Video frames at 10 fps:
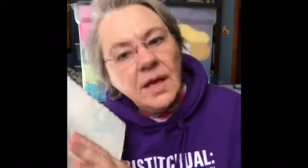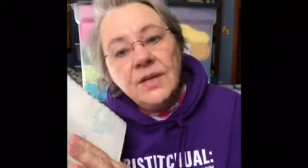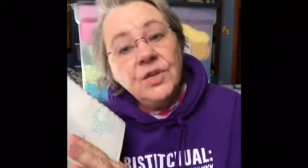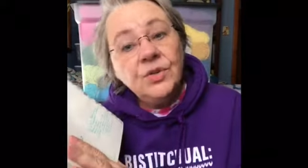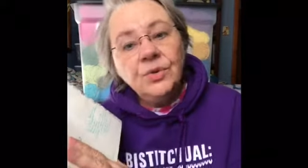I
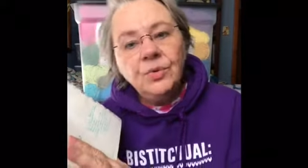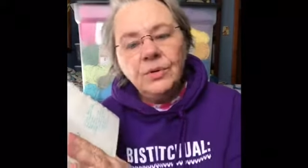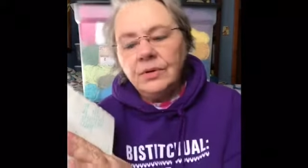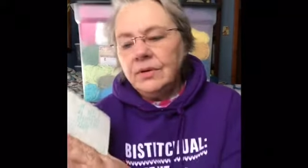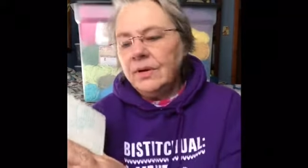do.
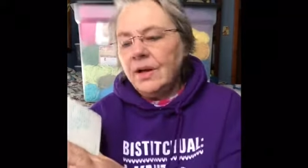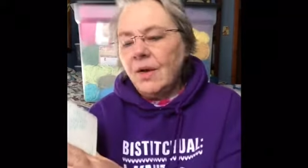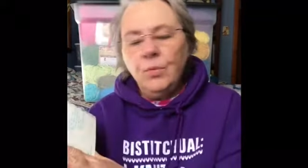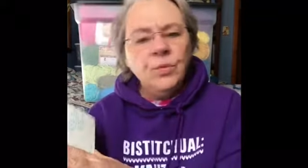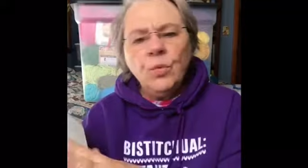I
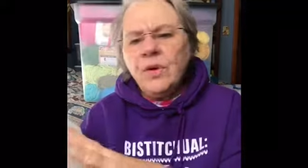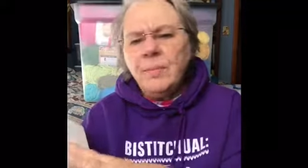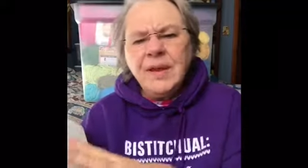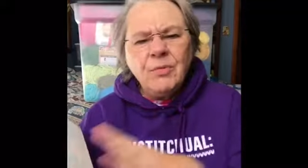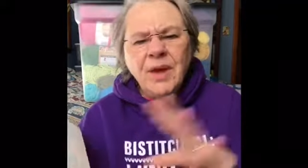wouldn't want to
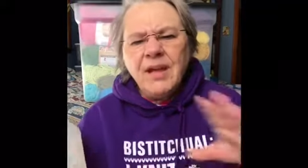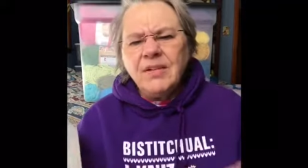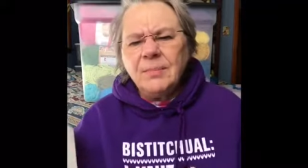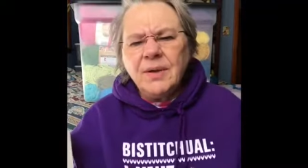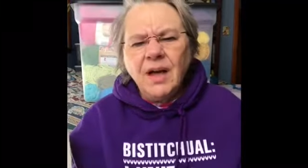be around
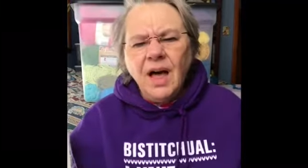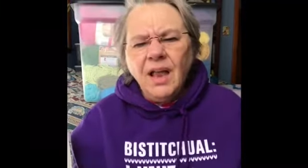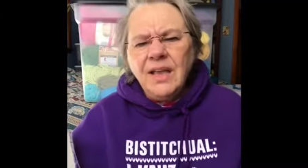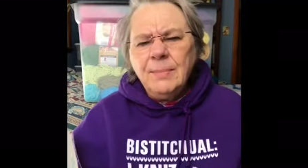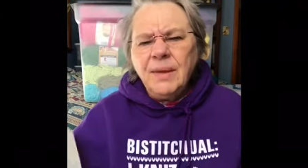him.
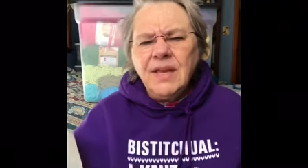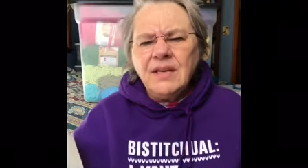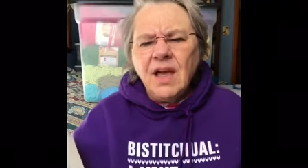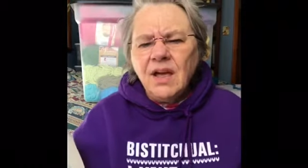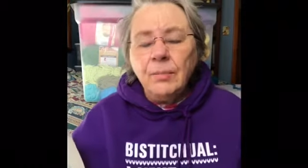Golly, Pete,
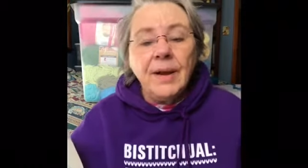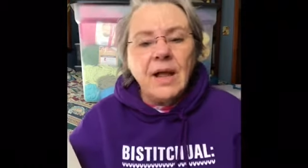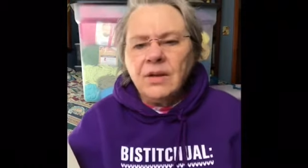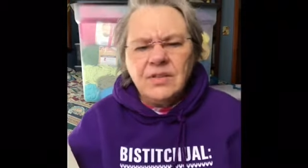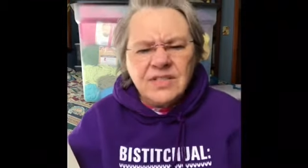no, but I
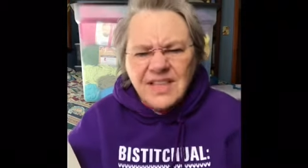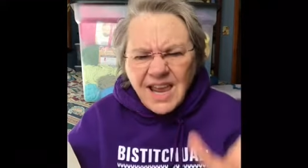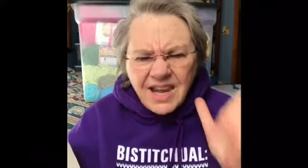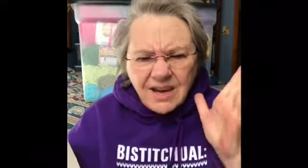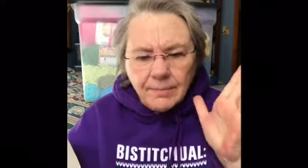couldn't
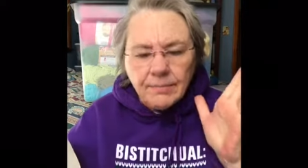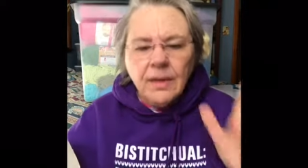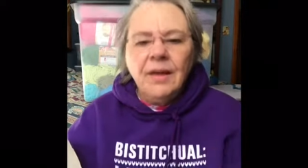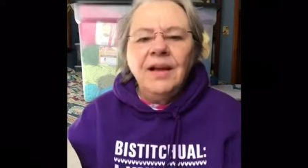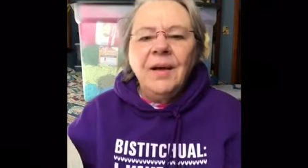stand him.
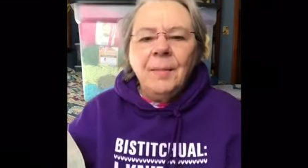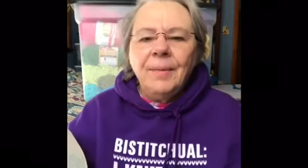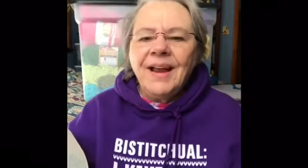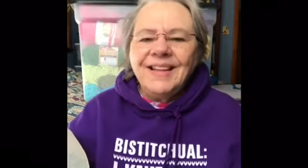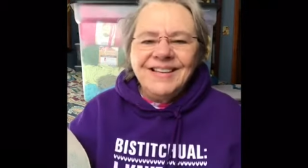
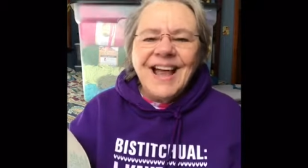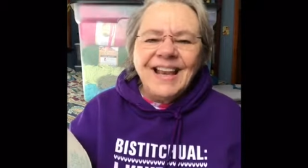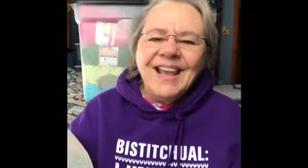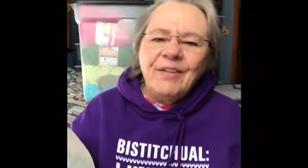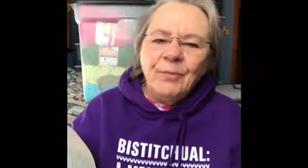But I, I
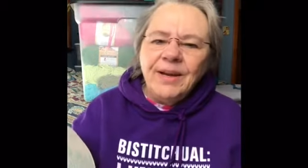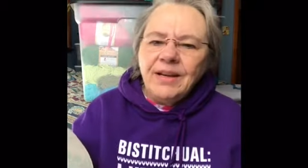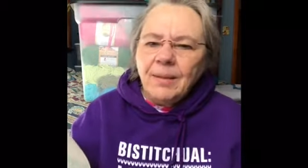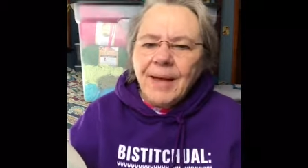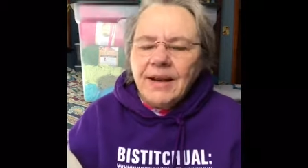love
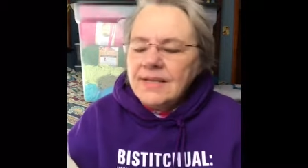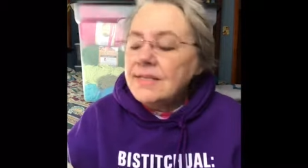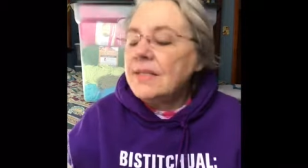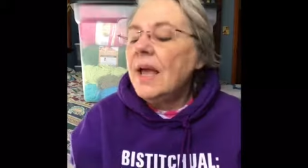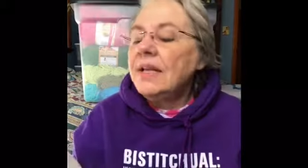reading about
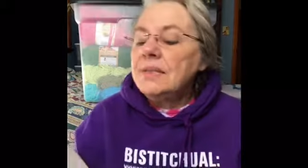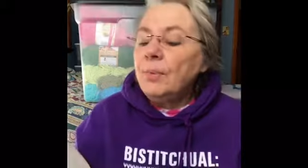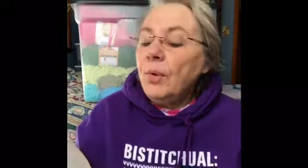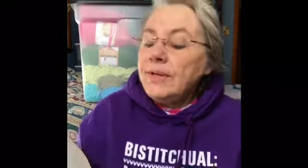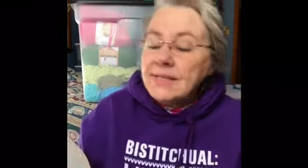his
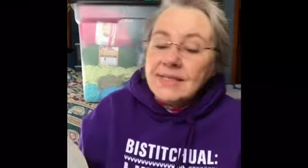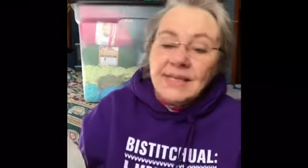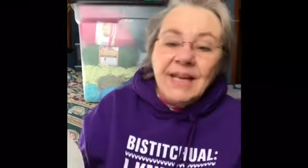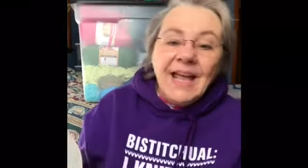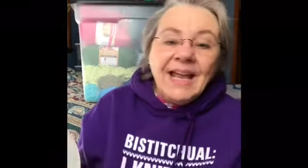exploits.
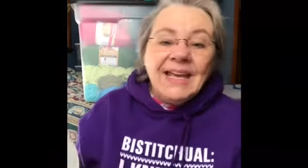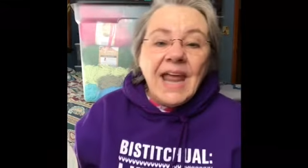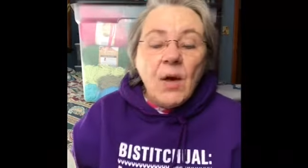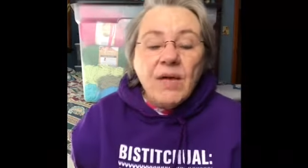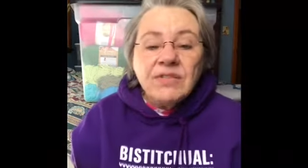
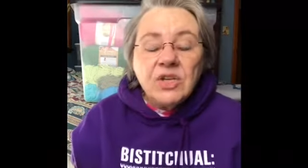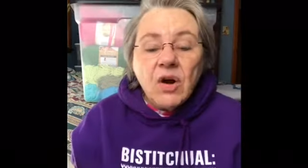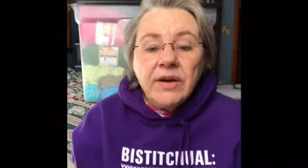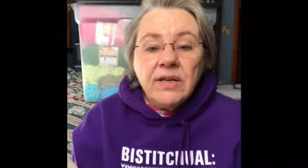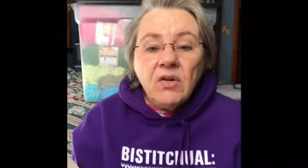Now I've
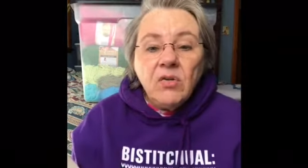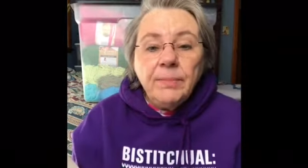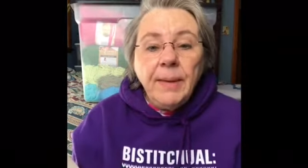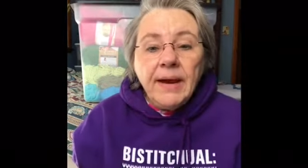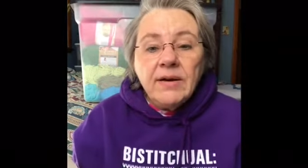started
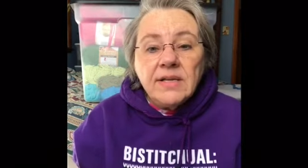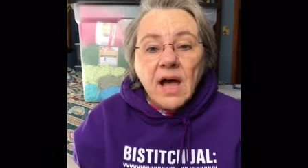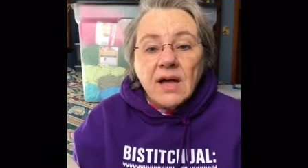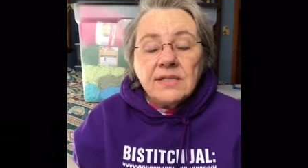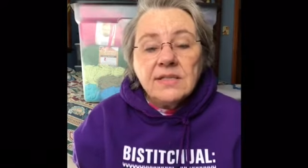on
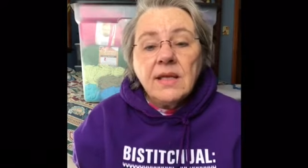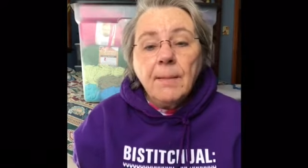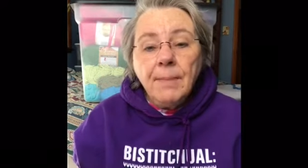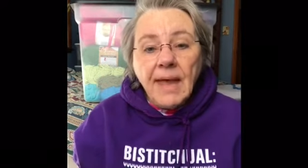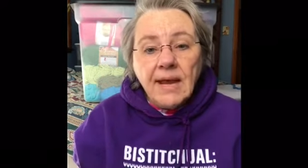Paradox
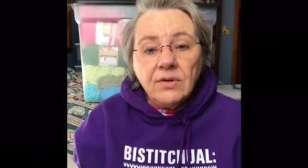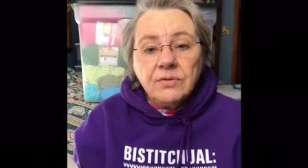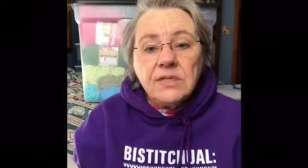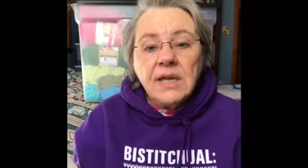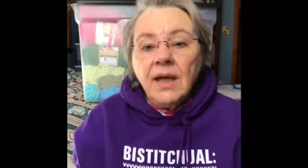
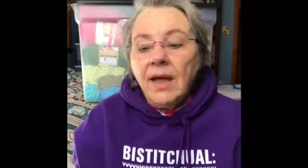Bound